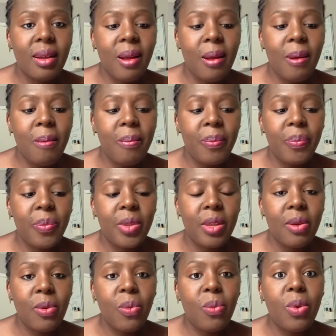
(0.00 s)
um,
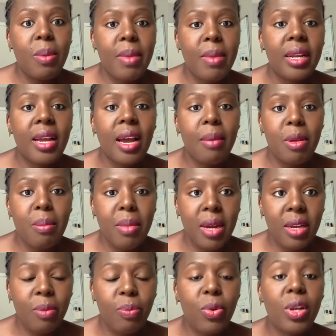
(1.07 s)
women can be
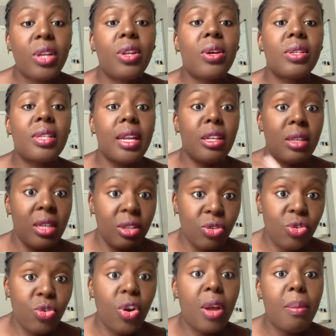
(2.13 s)
manipulators and
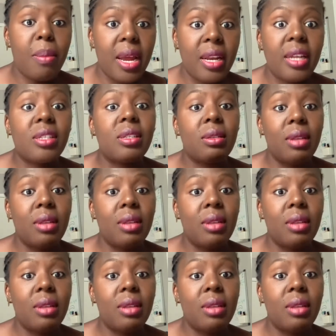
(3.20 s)
destroy men.